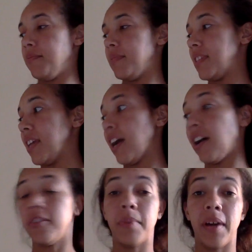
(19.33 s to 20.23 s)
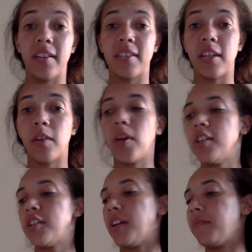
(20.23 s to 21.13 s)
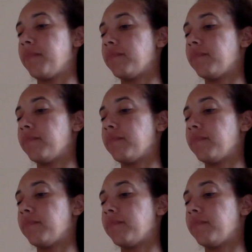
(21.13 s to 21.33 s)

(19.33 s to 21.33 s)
see how to balance an equation.